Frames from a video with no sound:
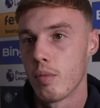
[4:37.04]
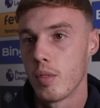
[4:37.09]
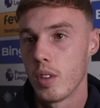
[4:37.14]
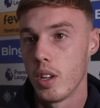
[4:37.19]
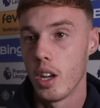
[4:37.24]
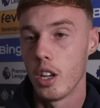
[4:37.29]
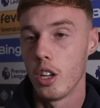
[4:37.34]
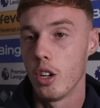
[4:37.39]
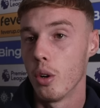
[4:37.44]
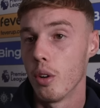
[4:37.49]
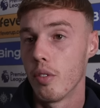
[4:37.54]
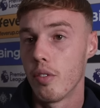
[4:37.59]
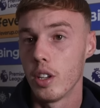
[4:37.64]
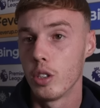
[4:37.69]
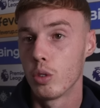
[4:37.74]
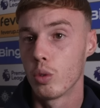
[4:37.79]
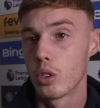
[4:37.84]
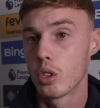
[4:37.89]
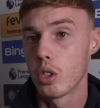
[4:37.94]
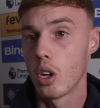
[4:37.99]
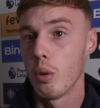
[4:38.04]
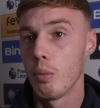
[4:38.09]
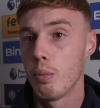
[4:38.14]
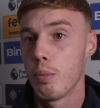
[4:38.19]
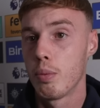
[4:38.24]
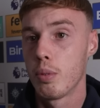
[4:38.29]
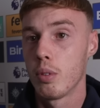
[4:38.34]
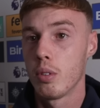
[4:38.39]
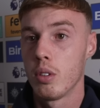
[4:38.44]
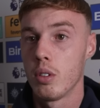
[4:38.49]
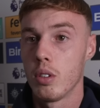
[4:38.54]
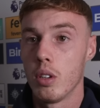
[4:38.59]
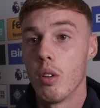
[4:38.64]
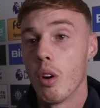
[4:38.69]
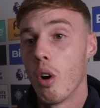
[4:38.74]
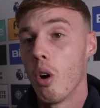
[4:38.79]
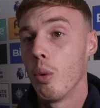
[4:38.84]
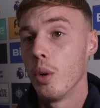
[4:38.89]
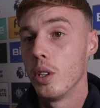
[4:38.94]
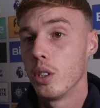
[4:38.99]
Yeah, you know, the fans were top. They're
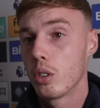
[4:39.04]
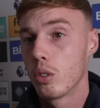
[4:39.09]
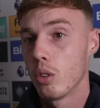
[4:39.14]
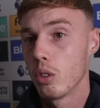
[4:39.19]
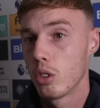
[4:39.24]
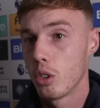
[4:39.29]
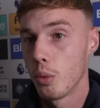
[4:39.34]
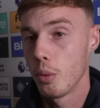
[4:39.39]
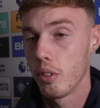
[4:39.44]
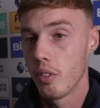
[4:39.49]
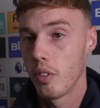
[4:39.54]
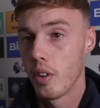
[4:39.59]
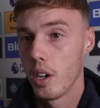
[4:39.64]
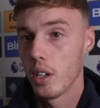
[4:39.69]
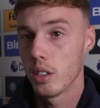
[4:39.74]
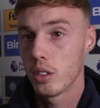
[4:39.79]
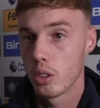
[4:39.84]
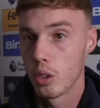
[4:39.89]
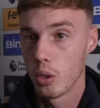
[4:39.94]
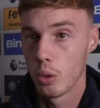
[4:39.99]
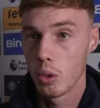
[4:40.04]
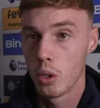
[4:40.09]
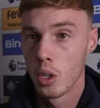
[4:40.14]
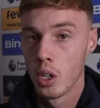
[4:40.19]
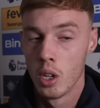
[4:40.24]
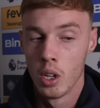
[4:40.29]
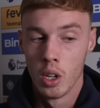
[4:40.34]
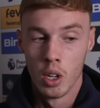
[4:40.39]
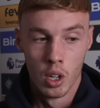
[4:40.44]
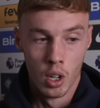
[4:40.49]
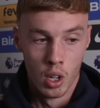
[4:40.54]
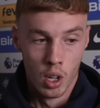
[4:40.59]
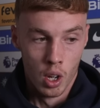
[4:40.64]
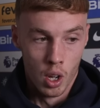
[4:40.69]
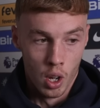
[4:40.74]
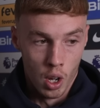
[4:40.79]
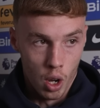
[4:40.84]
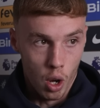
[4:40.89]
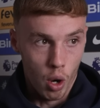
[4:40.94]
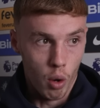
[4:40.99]
always good, to be fair. So
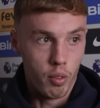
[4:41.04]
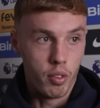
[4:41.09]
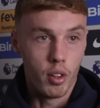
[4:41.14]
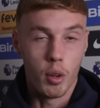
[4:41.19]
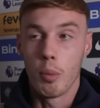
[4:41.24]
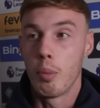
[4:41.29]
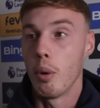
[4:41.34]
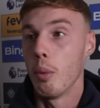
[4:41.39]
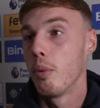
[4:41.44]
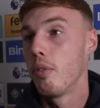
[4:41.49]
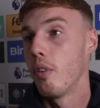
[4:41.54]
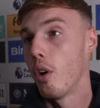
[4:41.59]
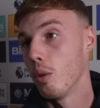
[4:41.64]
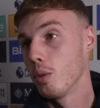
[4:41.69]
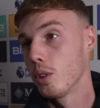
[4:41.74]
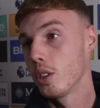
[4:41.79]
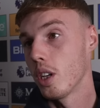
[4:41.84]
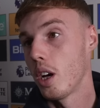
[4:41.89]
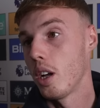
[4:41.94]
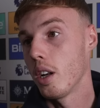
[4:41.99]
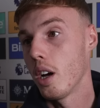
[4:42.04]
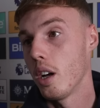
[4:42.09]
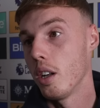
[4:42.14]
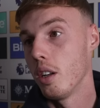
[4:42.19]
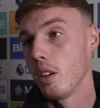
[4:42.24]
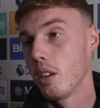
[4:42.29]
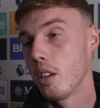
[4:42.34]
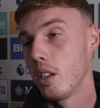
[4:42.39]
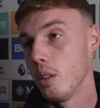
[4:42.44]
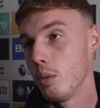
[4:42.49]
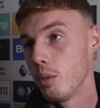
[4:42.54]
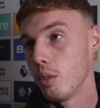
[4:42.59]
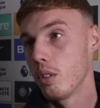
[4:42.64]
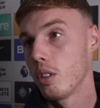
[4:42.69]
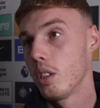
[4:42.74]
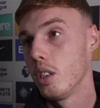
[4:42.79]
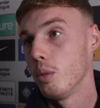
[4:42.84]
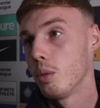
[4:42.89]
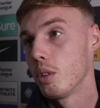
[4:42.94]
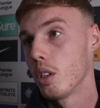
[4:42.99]
hopefully we put performances like that and they
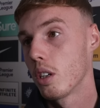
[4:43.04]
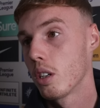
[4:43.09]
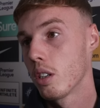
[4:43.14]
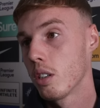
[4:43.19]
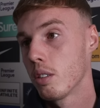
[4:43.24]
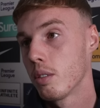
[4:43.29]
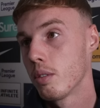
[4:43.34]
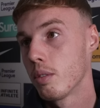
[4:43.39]
keep singing.